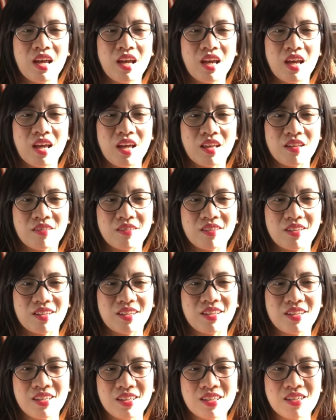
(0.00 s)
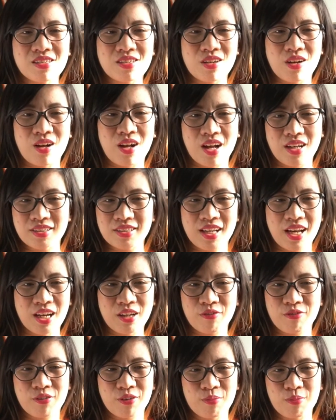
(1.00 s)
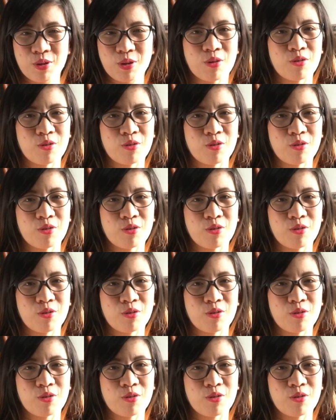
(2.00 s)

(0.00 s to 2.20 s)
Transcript: and he is, aside from